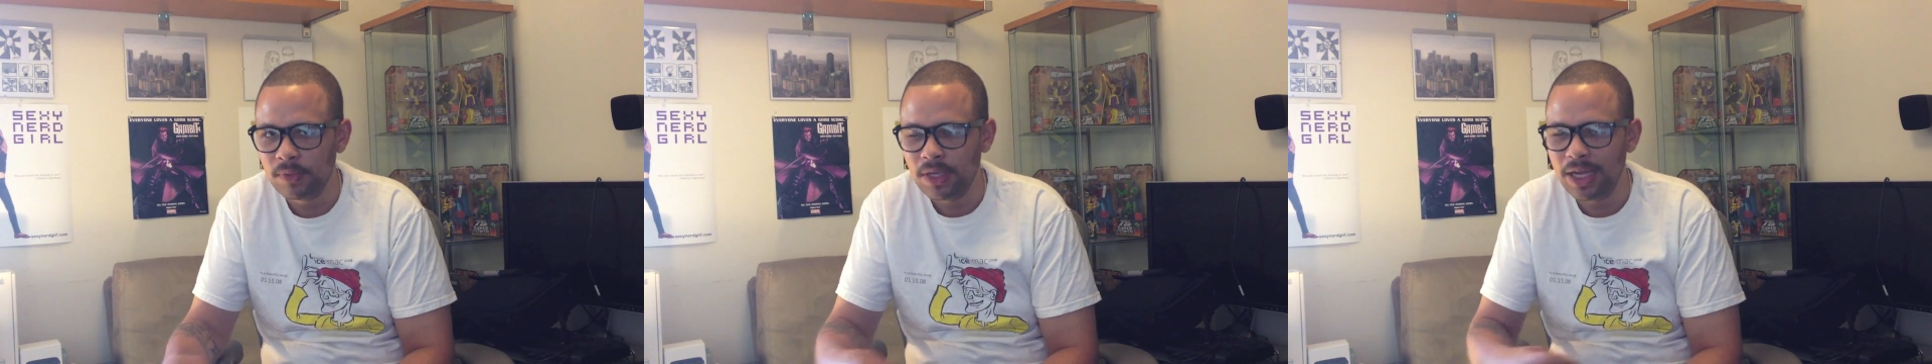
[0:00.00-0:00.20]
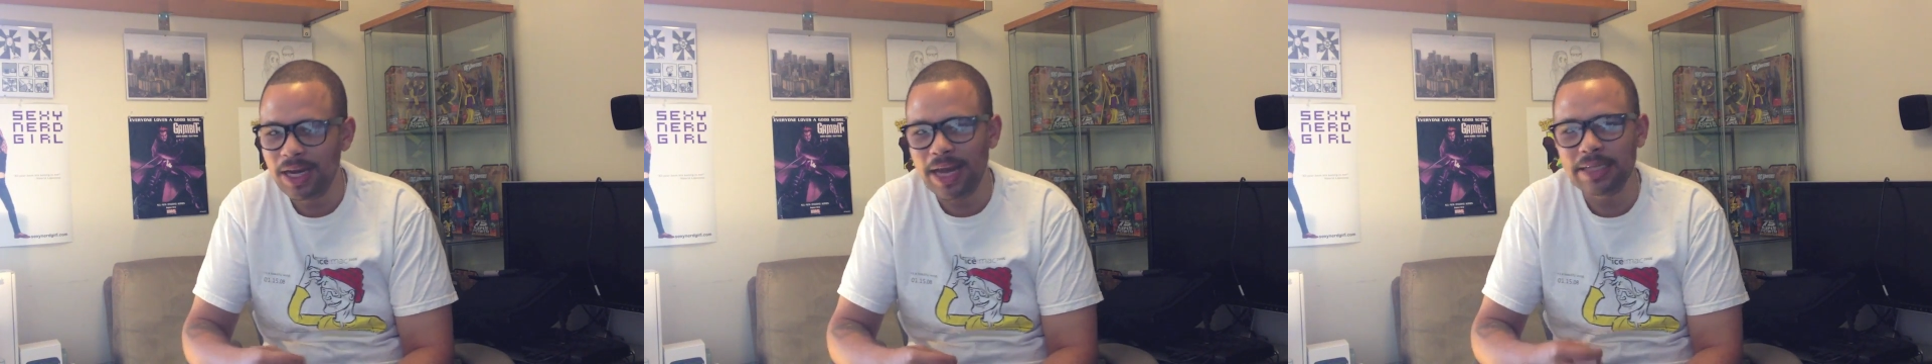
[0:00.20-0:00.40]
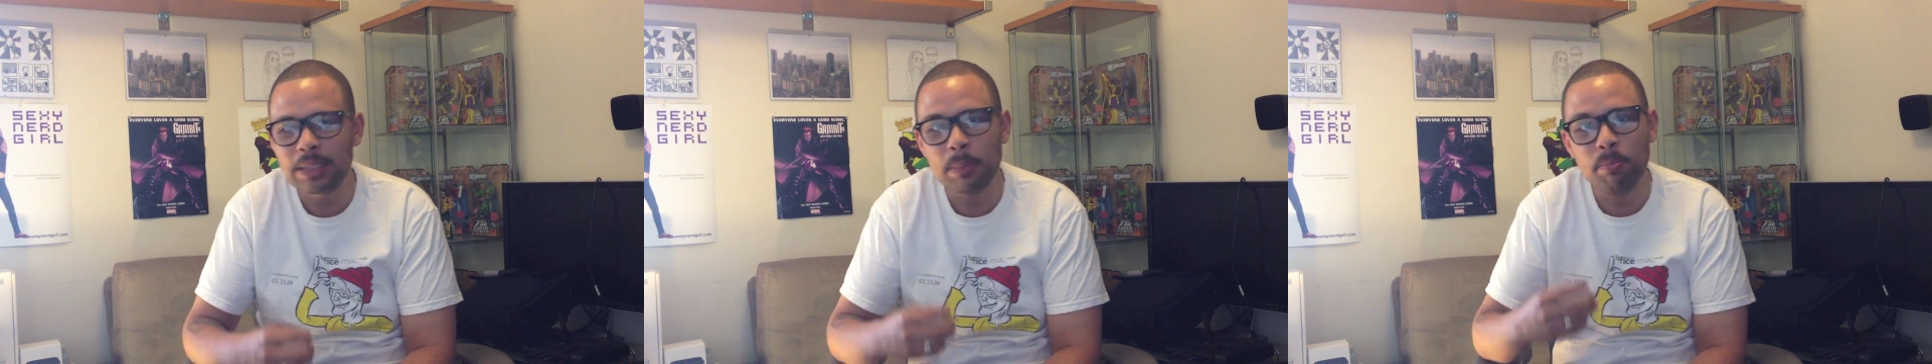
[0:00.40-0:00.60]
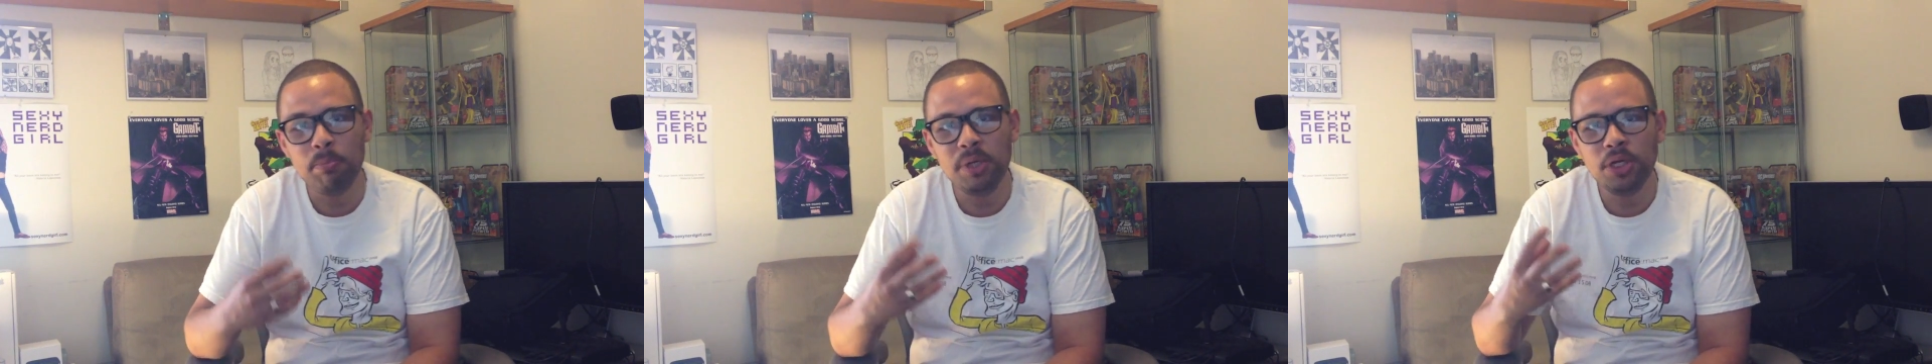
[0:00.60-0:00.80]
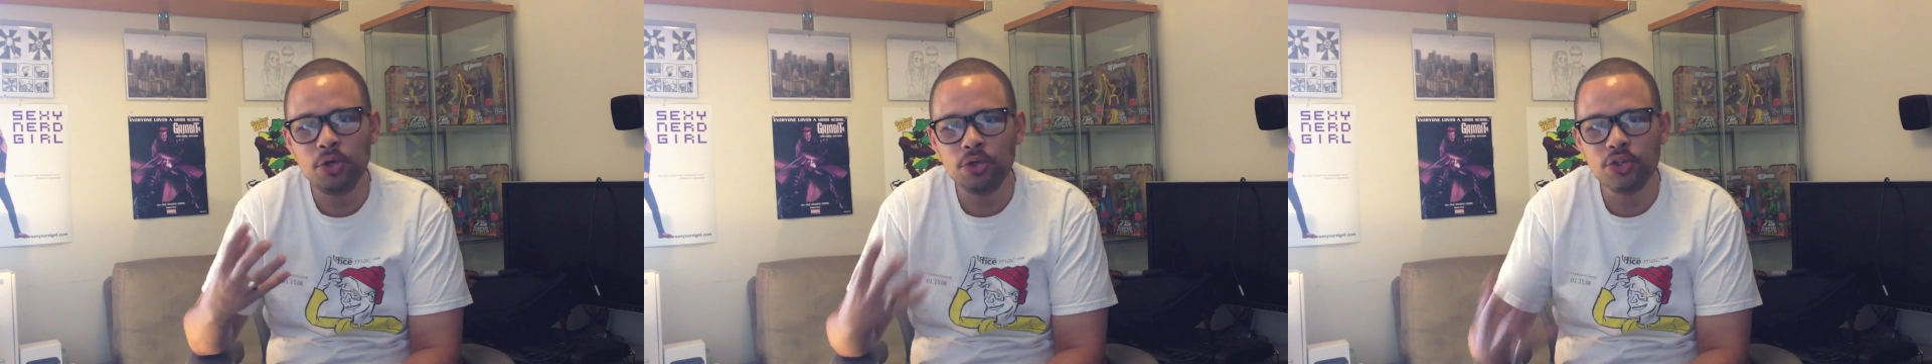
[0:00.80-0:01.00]
It has a
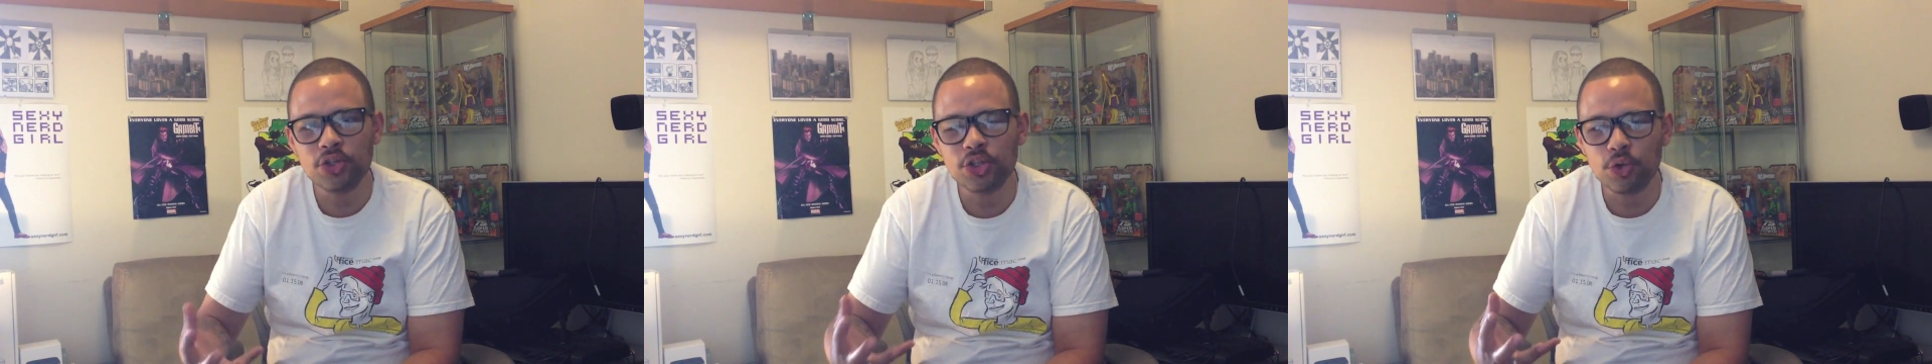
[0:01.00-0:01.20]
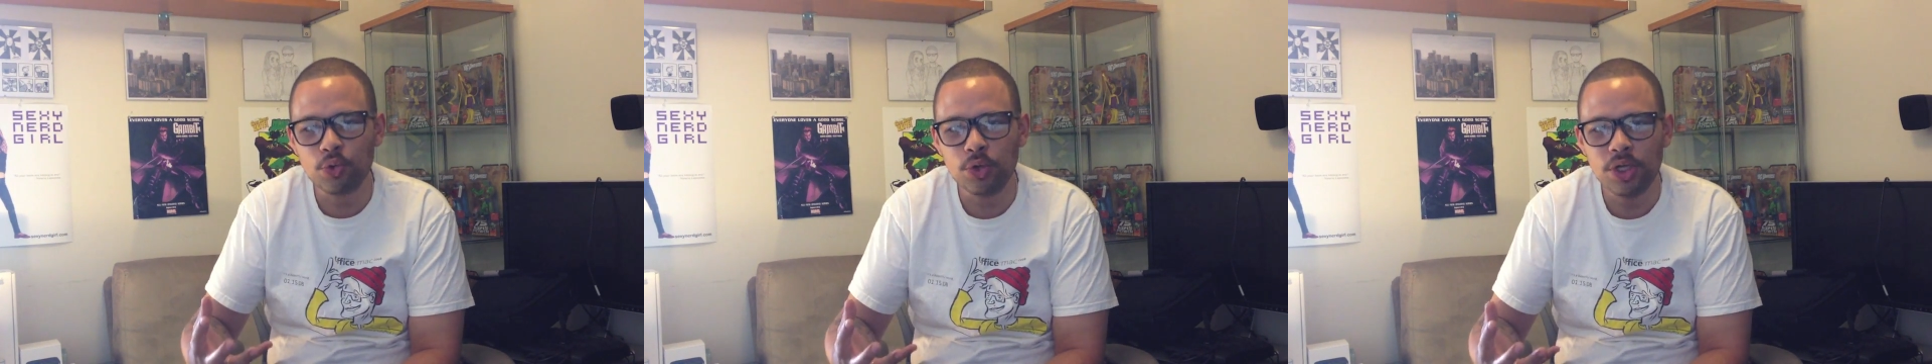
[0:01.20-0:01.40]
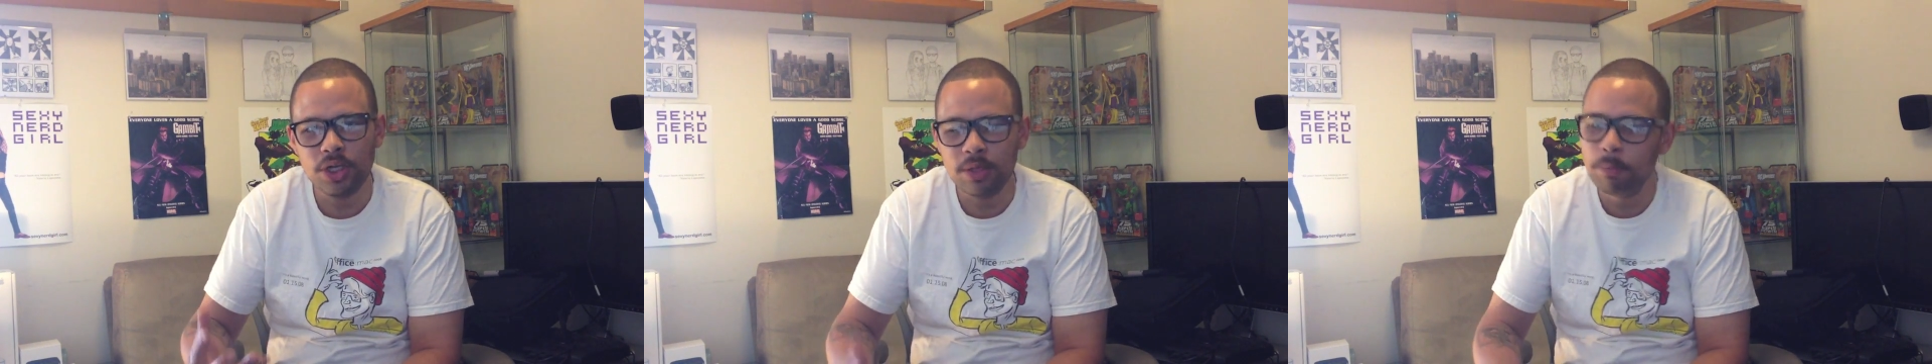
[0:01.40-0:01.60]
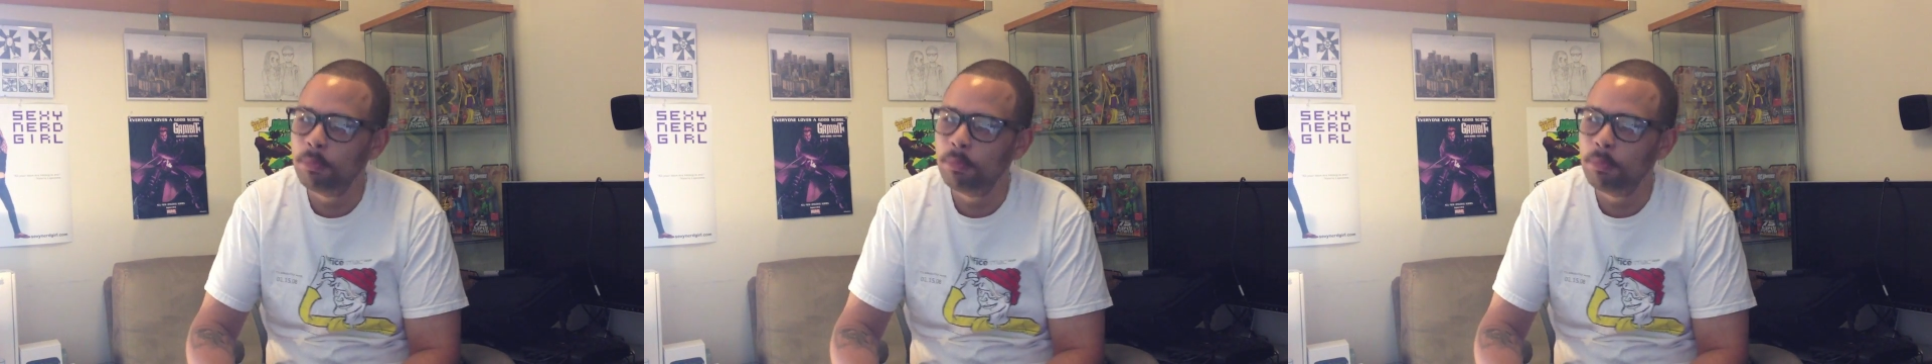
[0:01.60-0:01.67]
bigger screen